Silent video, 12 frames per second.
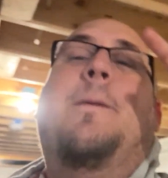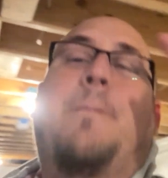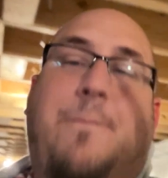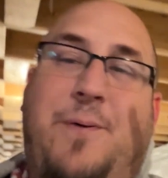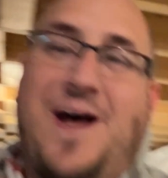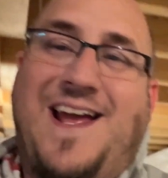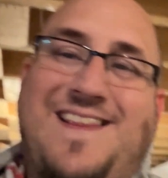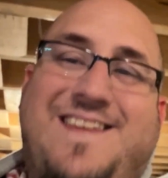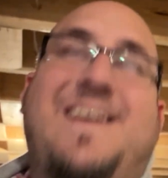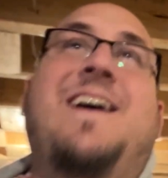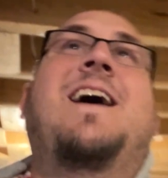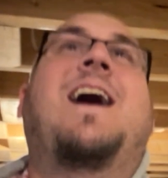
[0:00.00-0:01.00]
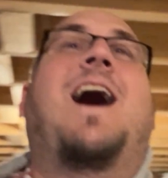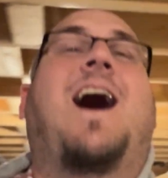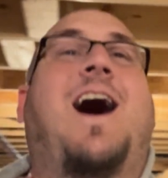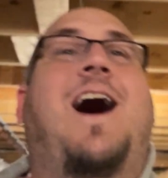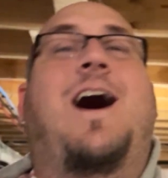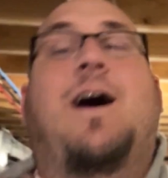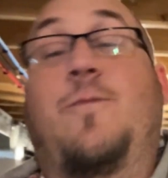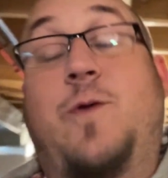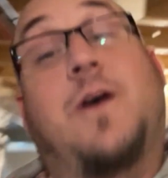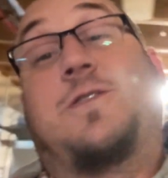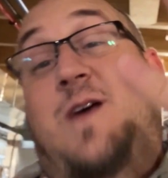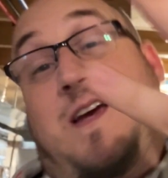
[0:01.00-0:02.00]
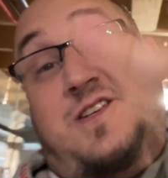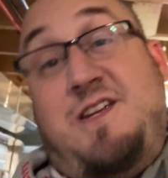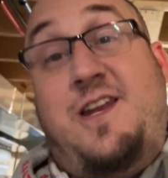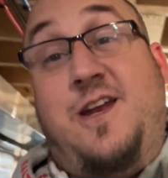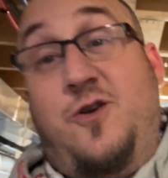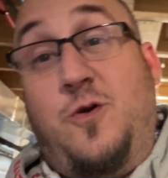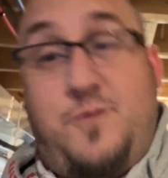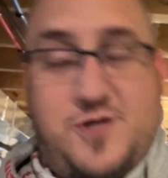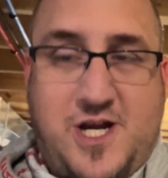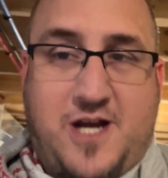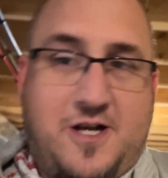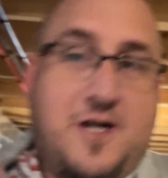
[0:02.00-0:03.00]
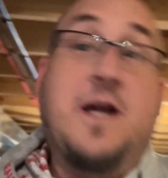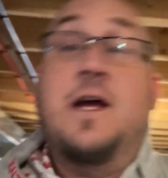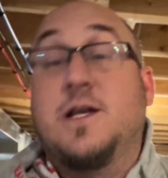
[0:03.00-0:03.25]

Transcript: but and we also actually need a new projector.